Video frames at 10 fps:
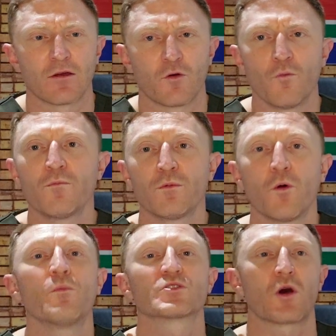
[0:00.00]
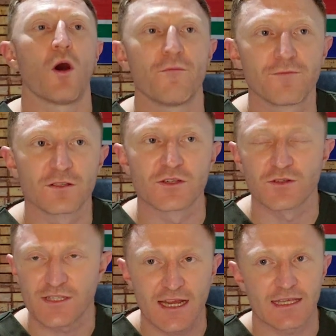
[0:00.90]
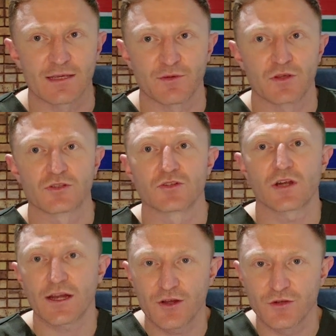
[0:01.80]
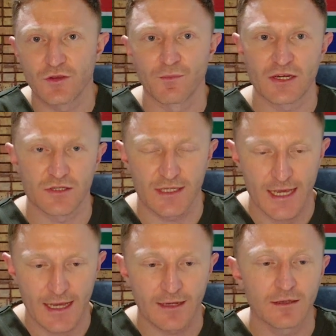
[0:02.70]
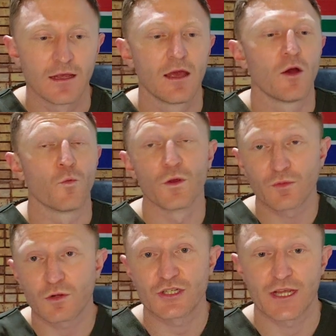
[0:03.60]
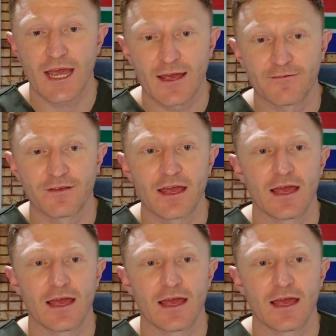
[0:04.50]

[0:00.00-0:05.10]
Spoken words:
almost harmful to your psyche because you're trying to do the best you can with what you have,